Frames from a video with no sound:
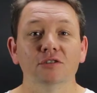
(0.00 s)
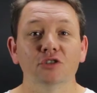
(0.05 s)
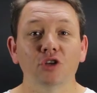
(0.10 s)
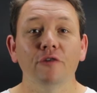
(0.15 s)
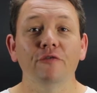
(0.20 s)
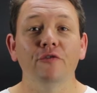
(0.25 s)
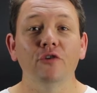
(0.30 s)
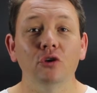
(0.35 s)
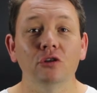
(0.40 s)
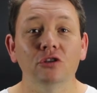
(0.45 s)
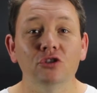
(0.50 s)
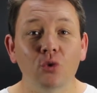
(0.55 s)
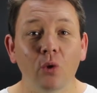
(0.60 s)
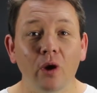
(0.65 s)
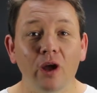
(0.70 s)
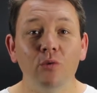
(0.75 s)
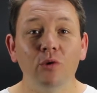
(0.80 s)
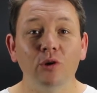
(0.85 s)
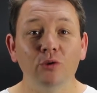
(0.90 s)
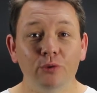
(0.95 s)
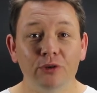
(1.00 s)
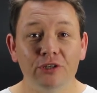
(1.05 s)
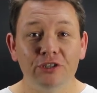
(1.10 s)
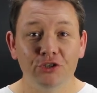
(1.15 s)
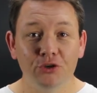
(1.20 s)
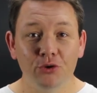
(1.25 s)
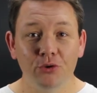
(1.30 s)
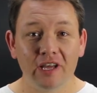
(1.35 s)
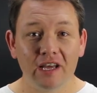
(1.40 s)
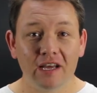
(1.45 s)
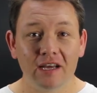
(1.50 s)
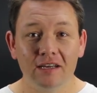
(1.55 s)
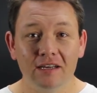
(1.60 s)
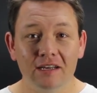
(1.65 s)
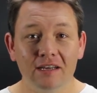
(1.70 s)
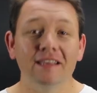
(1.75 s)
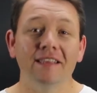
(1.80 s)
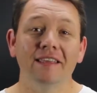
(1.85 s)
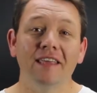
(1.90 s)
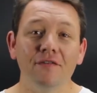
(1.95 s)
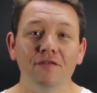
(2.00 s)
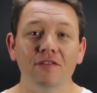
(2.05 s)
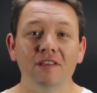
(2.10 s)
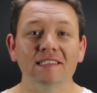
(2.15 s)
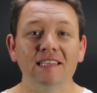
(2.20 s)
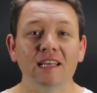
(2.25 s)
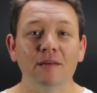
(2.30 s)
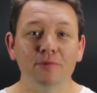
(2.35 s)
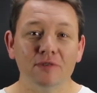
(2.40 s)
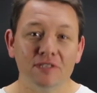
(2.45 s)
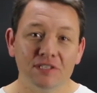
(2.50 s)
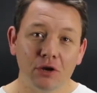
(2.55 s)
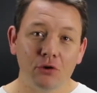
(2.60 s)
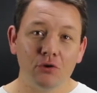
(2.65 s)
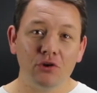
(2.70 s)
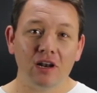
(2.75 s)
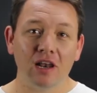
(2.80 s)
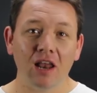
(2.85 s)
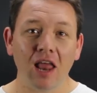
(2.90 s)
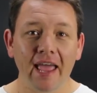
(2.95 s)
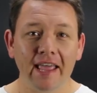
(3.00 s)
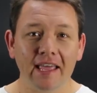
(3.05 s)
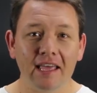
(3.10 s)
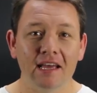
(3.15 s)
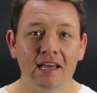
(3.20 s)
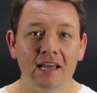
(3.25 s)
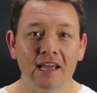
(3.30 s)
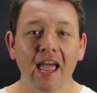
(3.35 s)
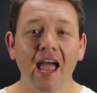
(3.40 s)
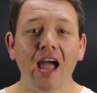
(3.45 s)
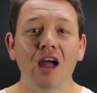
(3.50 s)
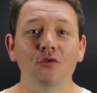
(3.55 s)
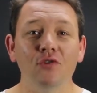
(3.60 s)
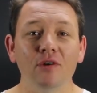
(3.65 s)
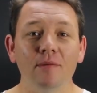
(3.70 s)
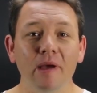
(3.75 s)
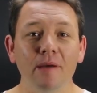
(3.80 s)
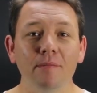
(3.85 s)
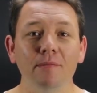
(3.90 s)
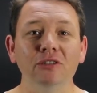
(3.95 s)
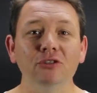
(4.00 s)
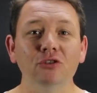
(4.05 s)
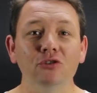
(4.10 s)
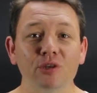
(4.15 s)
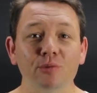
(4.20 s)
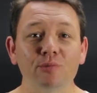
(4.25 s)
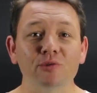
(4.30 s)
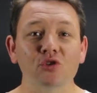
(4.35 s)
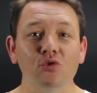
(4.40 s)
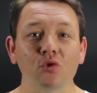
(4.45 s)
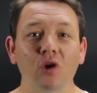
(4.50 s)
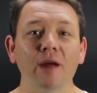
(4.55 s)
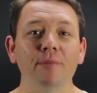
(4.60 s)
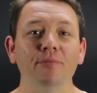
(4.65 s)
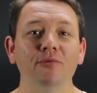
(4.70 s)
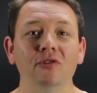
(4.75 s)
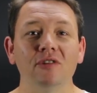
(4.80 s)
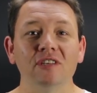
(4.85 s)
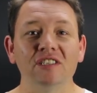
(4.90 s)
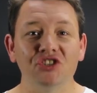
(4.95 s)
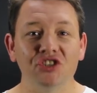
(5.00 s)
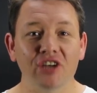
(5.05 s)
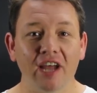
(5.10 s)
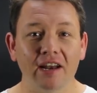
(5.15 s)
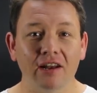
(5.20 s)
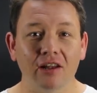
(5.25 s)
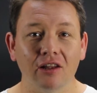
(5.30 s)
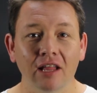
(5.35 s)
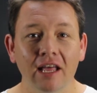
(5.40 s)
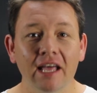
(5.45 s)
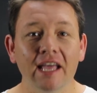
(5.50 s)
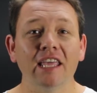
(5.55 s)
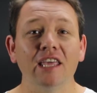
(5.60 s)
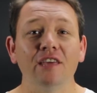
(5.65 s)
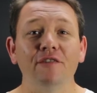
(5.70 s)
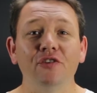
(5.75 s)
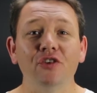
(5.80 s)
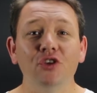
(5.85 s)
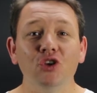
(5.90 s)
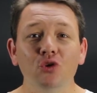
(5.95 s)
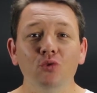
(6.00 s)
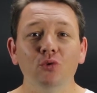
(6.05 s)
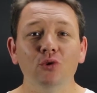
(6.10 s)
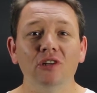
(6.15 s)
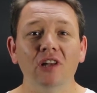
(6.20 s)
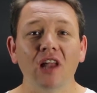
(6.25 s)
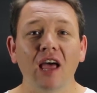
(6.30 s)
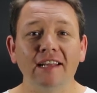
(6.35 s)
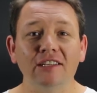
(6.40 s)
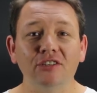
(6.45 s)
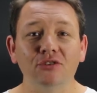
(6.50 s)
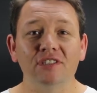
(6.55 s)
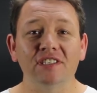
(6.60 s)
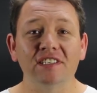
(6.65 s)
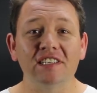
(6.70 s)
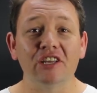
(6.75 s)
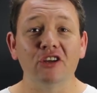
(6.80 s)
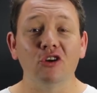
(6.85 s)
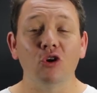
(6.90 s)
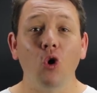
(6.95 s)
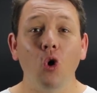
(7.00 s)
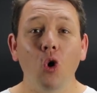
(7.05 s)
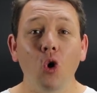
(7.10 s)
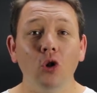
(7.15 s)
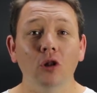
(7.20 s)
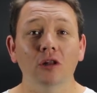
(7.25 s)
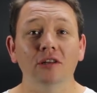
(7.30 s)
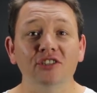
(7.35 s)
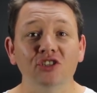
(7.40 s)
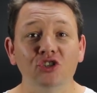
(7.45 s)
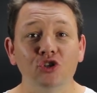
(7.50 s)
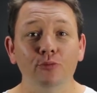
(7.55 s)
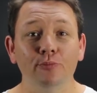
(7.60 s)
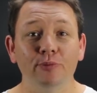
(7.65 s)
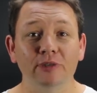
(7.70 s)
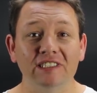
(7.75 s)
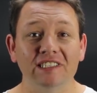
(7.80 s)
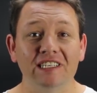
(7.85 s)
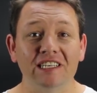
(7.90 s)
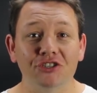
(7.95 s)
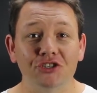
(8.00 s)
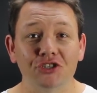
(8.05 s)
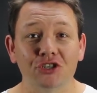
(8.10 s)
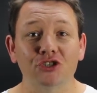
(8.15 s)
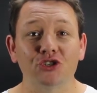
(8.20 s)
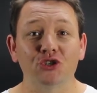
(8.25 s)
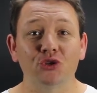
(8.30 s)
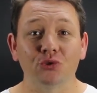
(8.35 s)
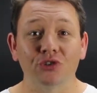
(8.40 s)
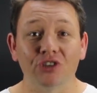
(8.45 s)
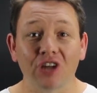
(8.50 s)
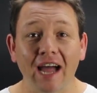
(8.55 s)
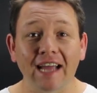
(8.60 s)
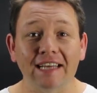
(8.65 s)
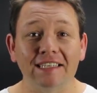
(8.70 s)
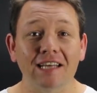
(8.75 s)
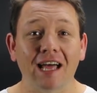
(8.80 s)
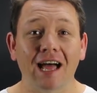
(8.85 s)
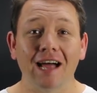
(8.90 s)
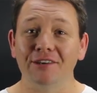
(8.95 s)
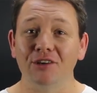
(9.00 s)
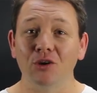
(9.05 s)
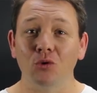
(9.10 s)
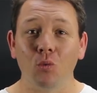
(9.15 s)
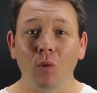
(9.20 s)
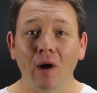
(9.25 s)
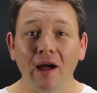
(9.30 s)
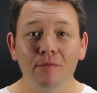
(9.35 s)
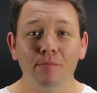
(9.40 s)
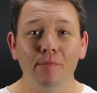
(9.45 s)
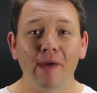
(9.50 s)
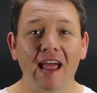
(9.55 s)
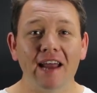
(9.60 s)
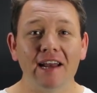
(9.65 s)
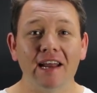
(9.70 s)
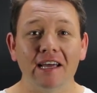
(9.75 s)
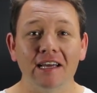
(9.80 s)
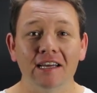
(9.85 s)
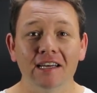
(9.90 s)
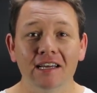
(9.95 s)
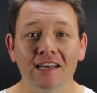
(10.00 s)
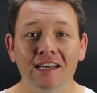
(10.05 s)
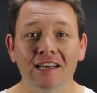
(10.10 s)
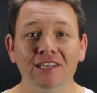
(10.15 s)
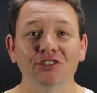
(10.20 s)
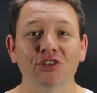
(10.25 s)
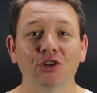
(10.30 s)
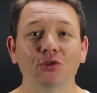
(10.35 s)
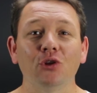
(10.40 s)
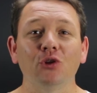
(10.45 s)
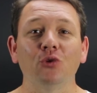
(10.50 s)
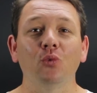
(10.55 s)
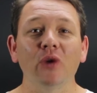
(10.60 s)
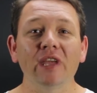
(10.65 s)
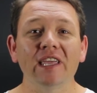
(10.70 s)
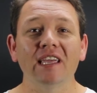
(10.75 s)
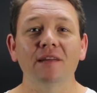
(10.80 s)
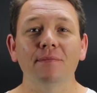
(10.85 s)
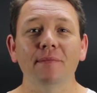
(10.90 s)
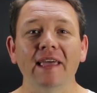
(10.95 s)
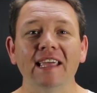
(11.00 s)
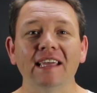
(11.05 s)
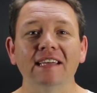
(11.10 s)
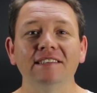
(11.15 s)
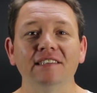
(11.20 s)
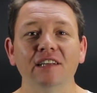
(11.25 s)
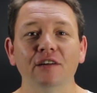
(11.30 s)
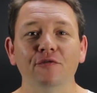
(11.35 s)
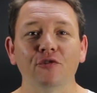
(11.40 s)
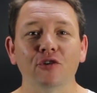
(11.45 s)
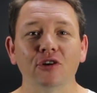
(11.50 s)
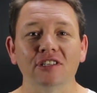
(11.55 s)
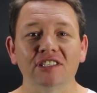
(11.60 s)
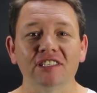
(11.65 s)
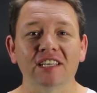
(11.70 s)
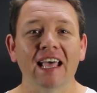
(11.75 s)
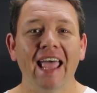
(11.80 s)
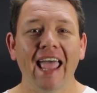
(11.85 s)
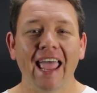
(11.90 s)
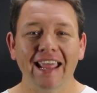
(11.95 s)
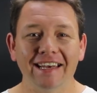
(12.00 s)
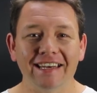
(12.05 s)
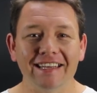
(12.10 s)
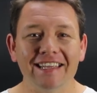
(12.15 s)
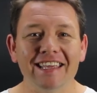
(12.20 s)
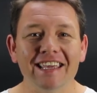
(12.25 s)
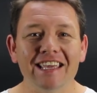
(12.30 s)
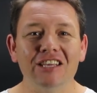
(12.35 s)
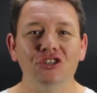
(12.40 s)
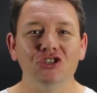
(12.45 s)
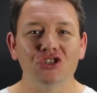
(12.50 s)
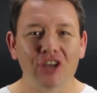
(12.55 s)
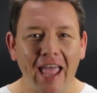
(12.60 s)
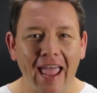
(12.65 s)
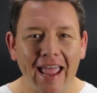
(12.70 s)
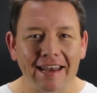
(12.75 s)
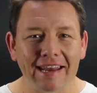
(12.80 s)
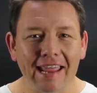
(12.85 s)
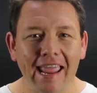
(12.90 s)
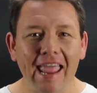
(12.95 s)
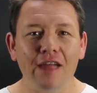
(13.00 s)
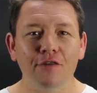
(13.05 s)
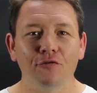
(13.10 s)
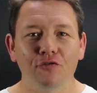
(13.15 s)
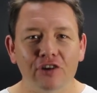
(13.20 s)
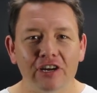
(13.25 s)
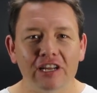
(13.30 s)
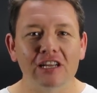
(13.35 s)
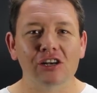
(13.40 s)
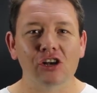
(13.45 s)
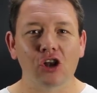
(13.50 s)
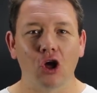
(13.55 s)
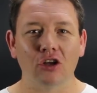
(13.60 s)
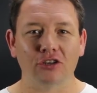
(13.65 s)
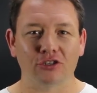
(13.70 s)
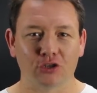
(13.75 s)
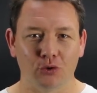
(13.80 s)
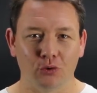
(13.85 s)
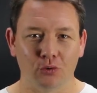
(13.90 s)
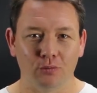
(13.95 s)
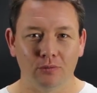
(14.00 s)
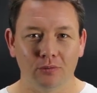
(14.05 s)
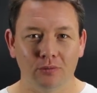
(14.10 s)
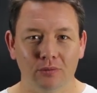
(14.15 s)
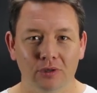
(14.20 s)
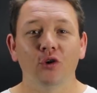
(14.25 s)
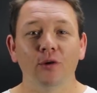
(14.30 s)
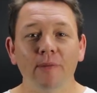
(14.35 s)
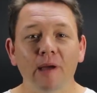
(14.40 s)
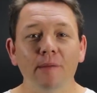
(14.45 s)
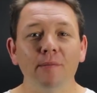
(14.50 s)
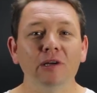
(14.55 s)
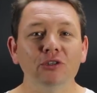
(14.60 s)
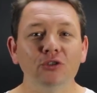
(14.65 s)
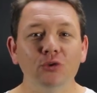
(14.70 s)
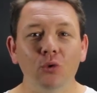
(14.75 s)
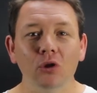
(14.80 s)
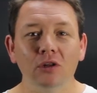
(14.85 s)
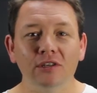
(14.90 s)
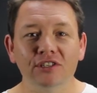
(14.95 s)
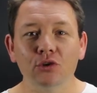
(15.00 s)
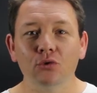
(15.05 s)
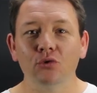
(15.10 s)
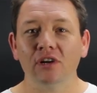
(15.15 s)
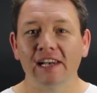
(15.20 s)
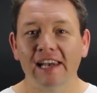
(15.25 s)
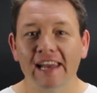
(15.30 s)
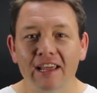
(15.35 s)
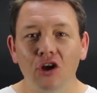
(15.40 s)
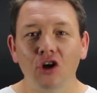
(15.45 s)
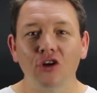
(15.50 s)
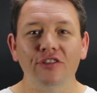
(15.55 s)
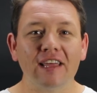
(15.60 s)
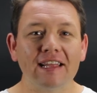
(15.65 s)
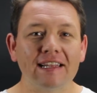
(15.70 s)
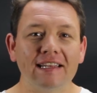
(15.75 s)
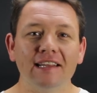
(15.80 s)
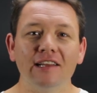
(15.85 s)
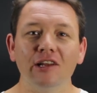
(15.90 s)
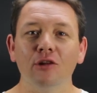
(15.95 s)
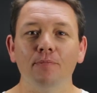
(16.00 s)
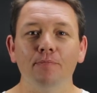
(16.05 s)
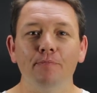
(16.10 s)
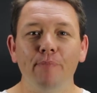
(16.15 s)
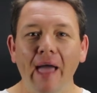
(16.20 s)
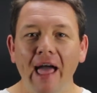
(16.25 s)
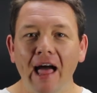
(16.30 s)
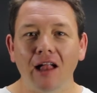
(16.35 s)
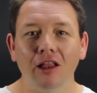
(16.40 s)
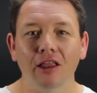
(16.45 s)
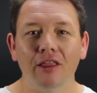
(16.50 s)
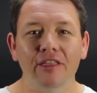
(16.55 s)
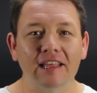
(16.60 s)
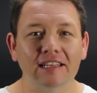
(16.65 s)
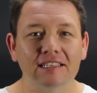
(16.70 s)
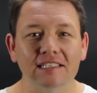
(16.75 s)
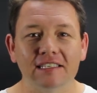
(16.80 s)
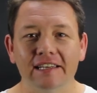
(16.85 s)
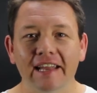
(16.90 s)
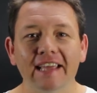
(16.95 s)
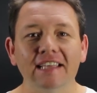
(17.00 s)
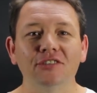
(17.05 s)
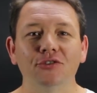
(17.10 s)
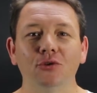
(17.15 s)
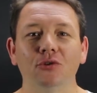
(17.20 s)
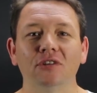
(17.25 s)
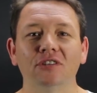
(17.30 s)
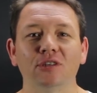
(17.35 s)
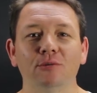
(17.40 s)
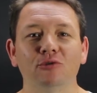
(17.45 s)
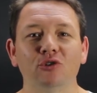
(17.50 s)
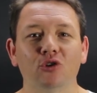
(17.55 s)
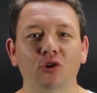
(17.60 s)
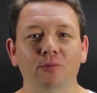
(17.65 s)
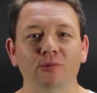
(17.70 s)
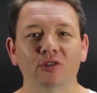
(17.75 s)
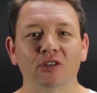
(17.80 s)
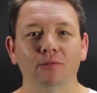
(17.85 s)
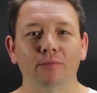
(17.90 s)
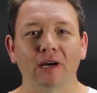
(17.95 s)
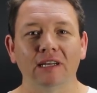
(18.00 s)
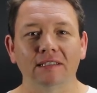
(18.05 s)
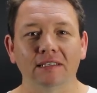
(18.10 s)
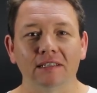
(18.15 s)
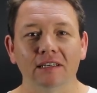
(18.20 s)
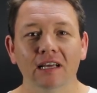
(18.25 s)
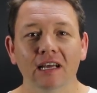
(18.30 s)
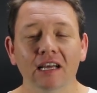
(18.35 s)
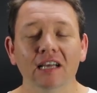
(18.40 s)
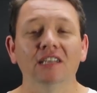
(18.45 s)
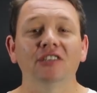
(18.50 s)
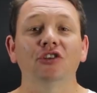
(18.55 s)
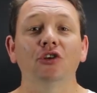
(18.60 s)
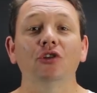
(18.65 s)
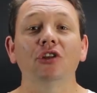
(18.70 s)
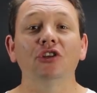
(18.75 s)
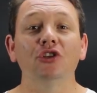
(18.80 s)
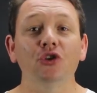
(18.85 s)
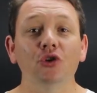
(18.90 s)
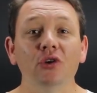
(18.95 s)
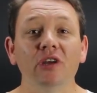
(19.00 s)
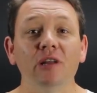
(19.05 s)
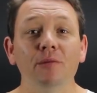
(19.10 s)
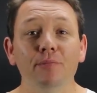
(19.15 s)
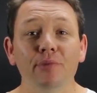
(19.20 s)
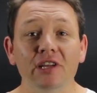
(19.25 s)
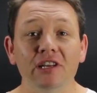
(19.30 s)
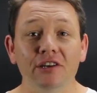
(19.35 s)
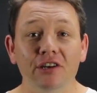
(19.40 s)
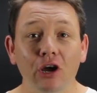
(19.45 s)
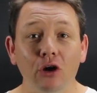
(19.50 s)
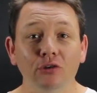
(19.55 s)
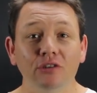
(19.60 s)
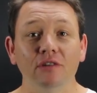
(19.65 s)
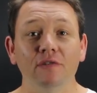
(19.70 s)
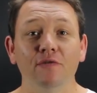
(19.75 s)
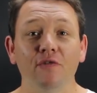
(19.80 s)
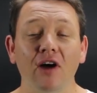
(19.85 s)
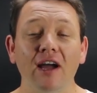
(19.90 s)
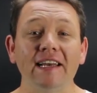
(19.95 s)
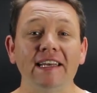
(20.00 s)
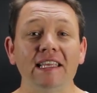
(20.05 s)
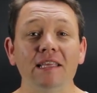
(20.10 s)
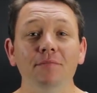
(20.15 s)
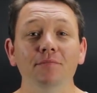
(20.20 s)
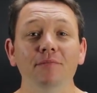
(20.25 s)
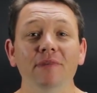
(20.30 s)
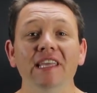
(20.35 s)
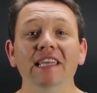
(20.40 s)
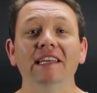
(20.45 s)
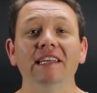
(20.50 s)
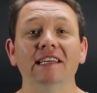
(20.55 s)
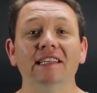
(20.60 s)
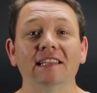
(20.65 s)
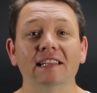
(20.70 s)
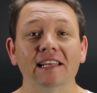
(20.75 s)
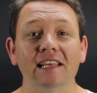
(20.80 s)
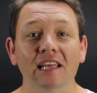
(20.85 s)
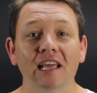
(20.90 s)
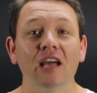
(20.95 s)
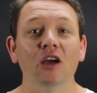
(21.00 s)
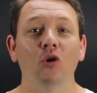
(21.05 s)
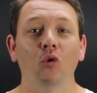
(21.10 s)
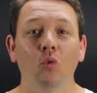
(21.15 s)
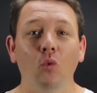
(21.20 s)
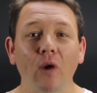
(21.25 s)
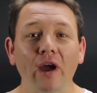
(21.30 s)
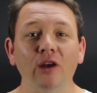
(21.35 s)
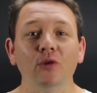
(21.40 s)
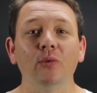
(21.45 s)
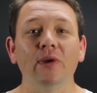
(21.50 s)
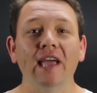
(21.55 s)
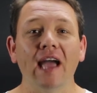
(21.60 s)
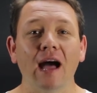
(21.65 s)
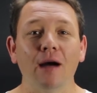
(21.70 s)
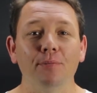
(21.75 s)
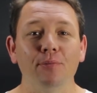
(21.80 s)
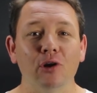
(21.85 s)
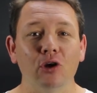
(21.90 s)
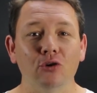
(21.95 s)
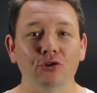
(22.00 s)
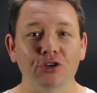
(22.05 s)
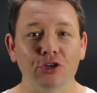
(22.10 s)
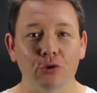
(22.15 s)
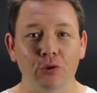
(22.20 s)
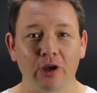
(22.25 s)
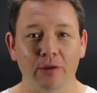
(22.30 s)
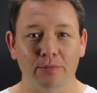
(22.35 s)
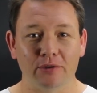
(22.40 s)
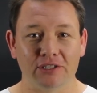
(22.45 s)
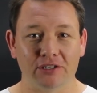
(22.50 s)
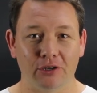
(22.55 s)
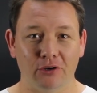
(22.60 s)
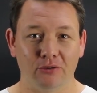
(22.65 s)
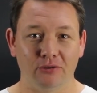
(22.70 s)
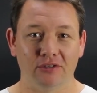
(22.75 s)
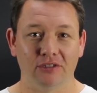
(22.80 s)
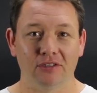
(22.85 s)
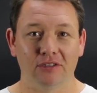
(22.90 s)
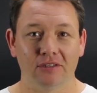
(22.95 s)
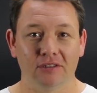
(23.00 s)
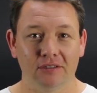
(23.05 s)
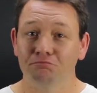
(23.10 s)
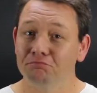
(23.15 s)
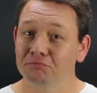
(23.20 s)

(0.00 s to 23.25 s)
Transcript: So if you enjoy what we do here, give this episode a like, and remember to subscribe to this channel if you would like to see all super teachers unite under one banner so that we can make a difference in each and every classroom. Remember to also click on that little bell that's next to the subscription button so that you can be notified immediately when we upload new episodes.